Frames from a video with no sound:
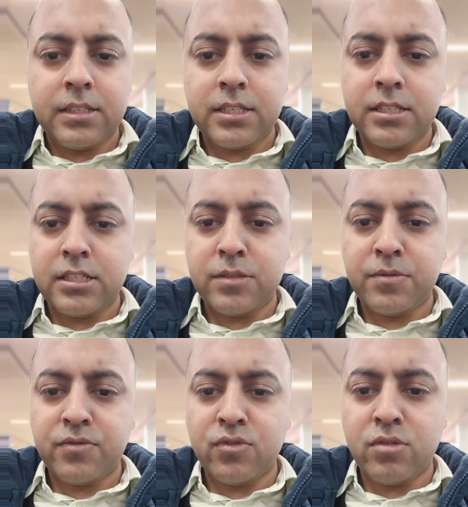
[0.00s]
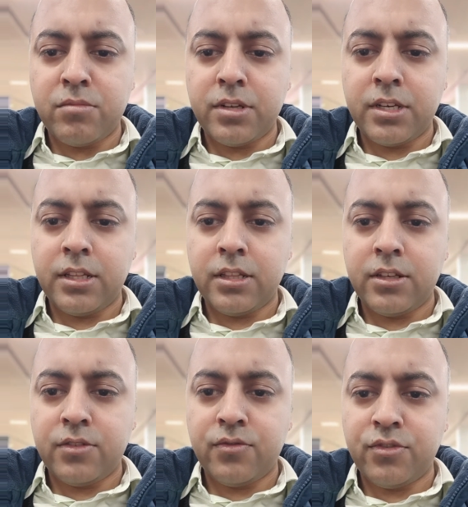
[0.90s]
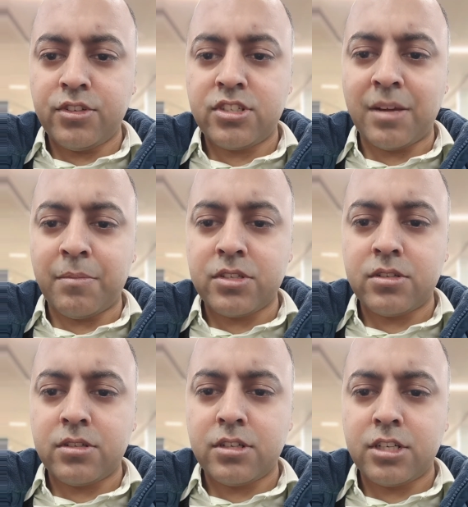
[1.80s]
test is performed in the first trimester,